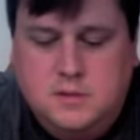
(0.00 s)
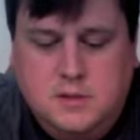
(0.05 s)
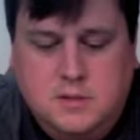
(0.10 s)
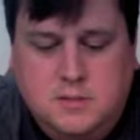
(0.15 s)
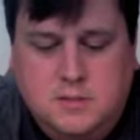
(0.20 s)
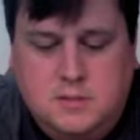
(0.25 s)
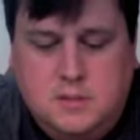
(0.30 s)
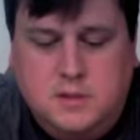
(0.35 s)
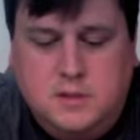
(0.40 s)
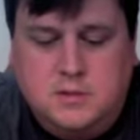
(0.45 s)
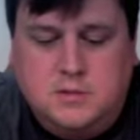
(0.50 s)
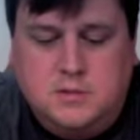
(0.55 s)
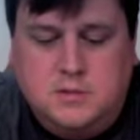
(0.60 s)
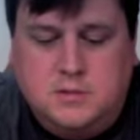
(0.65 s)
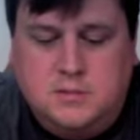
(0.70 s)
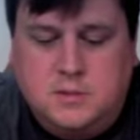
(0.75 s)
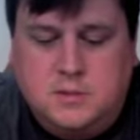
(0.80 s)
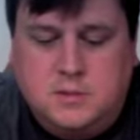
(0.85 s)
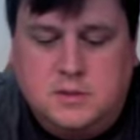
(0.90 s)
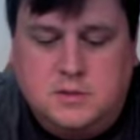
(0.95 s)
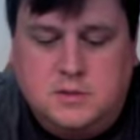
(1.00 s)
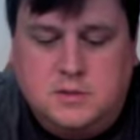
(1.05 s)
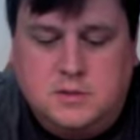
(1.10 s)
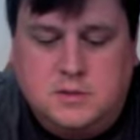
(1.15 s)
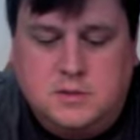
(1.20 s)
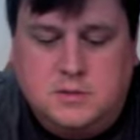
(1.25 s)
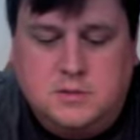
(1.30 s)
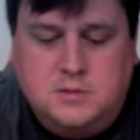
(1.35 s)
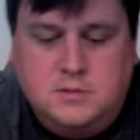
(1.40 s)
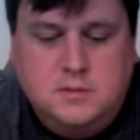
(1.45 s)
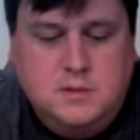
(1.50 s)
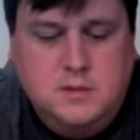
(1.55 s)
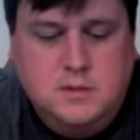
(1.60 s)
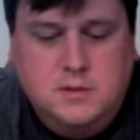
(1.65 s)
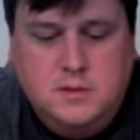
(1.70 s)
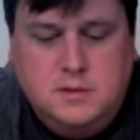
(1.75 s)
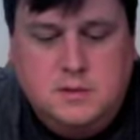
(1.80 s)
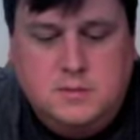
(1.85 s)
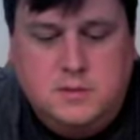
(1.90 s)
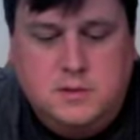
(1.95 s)
months and months, and
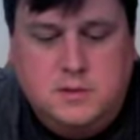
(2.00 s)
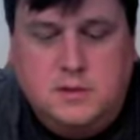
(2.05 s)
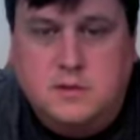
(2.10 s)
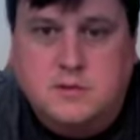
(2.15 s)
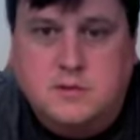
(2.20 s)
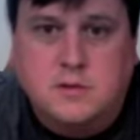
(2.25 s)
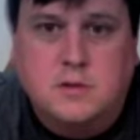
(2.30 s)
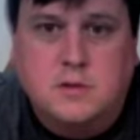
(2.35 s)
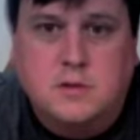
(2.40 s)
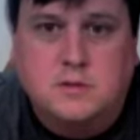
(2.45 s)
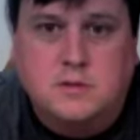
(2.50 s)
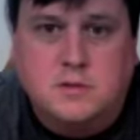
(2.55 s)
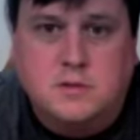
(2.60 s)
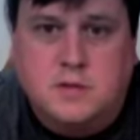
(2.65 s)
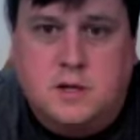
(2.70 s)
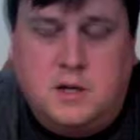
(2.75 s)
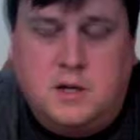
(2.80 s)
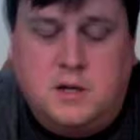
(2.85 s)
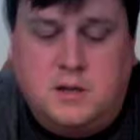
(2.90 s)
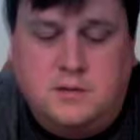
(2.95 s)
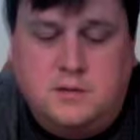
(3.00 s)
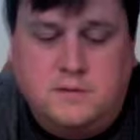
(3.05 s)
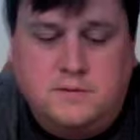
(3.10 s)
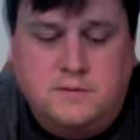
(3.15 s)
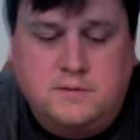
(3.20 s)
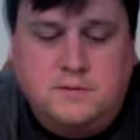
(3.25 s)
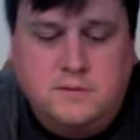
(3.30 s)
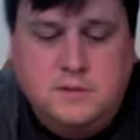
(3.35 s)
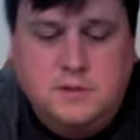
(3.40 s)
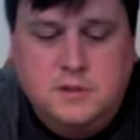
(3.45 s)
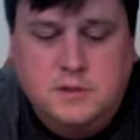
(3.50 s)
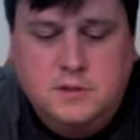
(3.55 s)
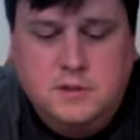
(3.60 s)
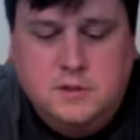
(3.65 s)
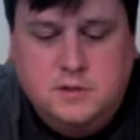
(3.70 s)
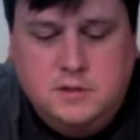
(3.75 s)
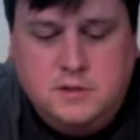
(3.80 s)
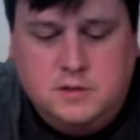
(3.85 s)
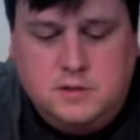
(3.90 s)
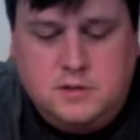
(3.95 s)
I mean there's no sign of
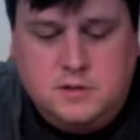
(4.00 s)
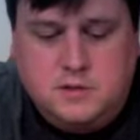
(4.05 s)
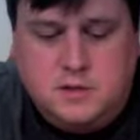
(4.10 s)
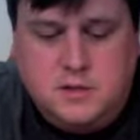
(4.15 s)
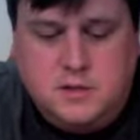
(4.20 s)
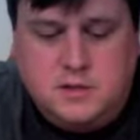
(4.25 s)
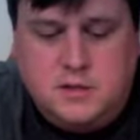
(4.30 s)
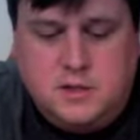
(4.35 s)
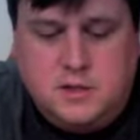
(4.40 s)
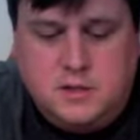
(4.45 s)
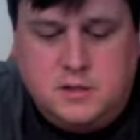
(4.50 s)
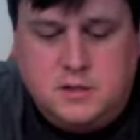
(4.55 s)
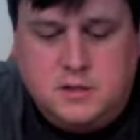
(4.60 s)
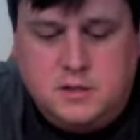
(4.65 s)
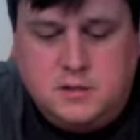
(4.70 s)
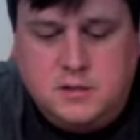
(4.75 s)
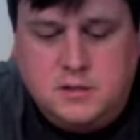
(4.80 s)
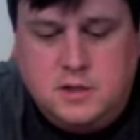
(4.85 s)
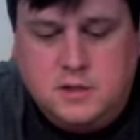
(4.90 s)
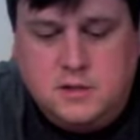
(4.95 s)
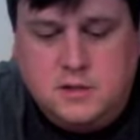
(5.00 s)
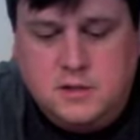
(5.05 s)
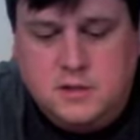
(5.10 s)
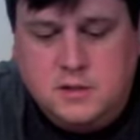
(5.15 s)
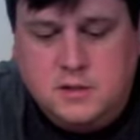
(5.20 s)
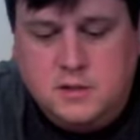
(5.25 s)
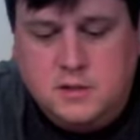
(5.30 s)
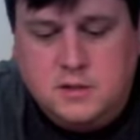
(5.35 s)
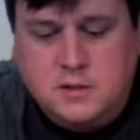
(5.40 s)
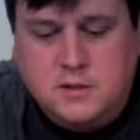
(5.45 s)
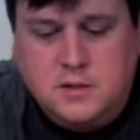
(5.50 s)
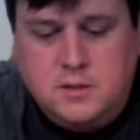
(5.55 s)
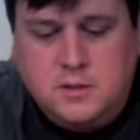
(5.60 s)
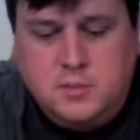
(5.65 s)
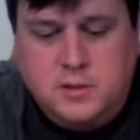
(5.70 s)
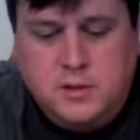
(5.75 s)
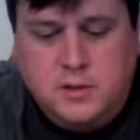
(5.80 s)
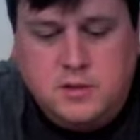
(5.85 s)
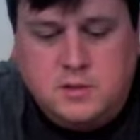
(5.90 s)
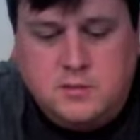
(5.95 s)
distress on these other than a
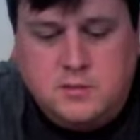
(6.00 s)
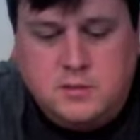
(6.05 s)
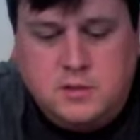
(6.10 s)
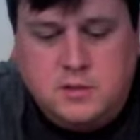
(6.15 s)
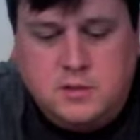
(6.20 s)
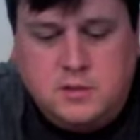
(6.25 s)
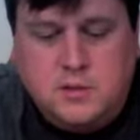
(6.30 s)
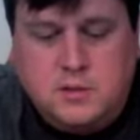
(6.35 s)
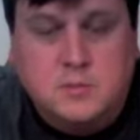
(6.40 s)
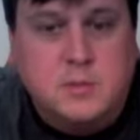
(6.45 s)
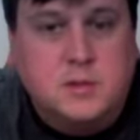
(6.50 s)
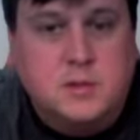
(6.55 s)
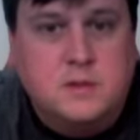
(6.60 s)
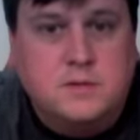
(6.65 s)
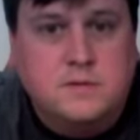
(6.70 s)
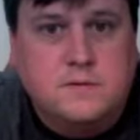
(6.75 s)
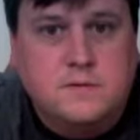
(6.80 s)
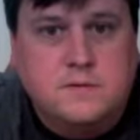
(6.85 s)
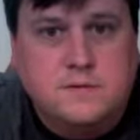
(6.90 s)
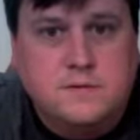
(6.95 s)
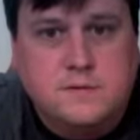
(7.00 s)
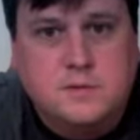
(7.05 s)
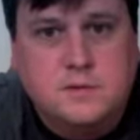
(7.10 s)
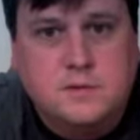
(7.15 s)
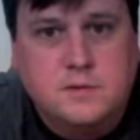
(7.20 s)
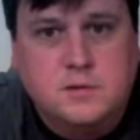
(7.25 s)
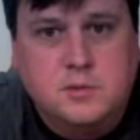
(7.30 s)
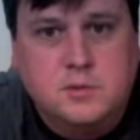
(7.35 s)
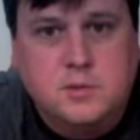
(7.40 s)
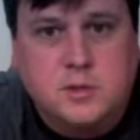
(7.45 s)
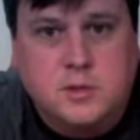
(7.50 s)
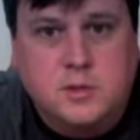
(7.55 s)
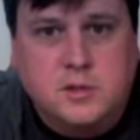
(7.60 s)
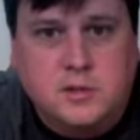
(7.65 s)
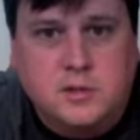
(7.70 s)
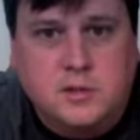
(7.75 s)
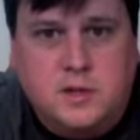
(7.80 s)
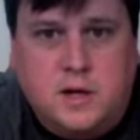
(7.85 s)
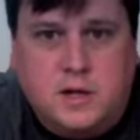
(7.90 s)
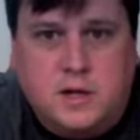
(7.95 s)
place where a little bit of
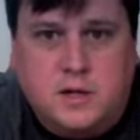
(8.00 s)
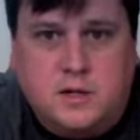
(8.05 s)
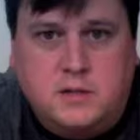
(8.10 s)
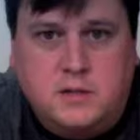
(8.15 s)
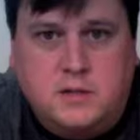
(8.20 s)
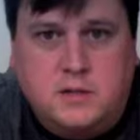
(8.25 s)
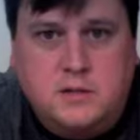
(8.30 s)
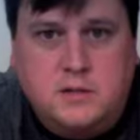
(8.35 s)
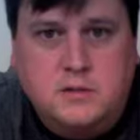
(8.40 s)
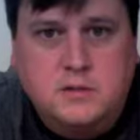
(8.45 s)
lubricant got on there.